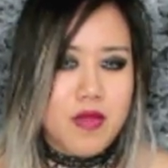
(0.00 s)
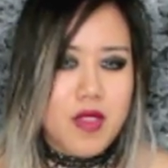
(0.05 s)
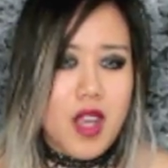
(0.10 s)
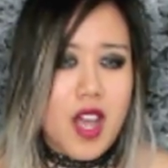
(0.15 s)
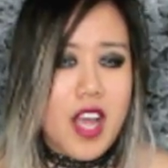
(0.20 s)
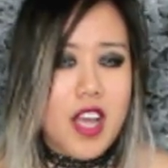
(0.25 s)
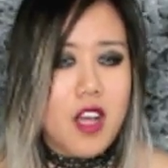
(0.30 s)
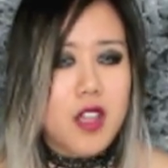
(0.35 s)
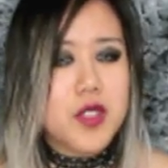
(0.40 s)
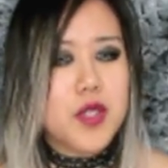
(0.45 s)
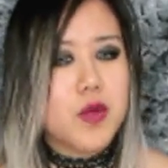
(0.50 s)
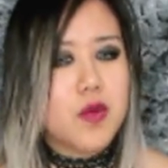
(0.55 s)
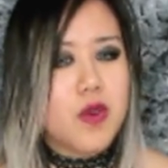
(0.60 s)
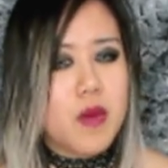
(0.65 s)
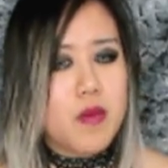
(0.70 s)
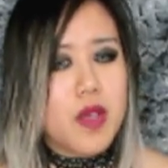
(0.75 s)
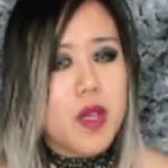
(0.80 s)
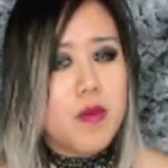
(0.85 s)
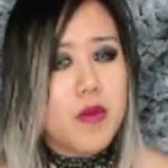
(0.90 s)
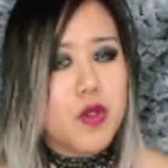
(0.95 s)
I also
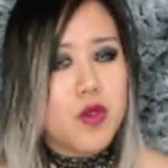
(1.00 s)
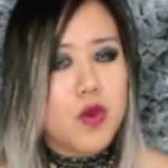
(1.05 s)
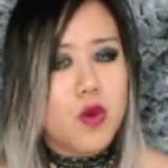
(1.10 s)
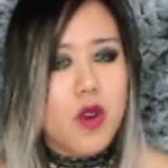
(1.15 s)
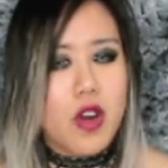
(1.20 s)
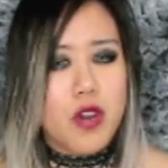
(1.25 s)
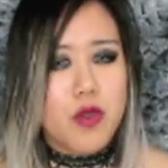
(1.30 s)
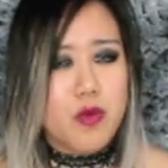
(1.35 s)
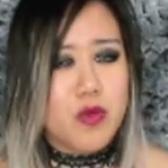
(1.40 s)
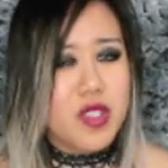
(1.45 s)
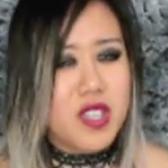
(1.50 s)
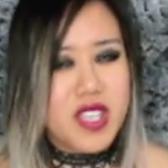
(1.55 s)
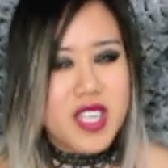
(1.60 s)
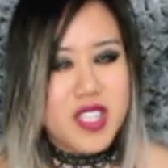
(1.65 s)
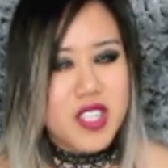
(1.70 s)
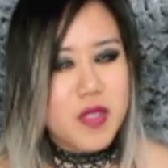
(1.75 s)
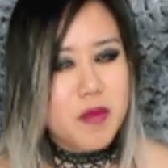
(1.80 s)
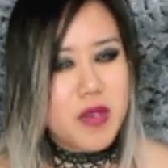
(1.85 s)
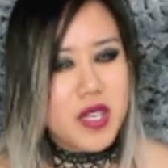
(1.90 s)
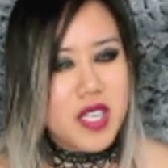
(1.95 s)
want people who aren't really
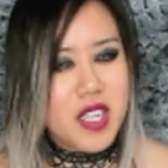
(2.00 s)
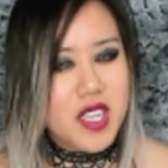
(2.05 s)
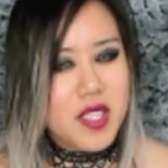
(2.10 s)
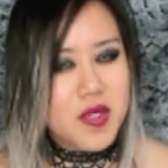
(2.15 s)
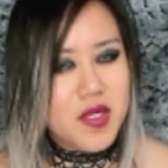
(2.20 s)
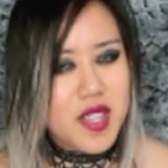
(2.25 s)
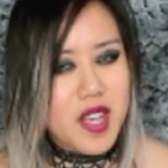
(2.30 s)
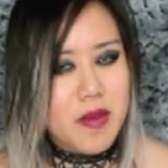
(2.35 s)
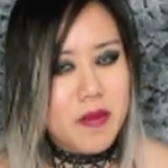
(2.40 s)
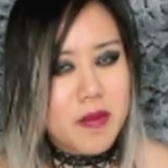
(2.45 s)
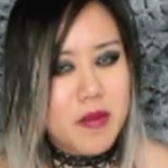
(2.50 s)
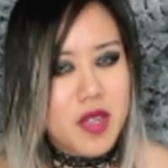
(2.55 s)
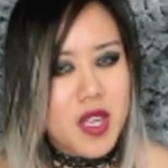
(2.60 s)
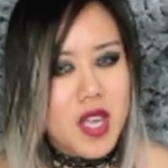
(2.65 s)
into BDSM,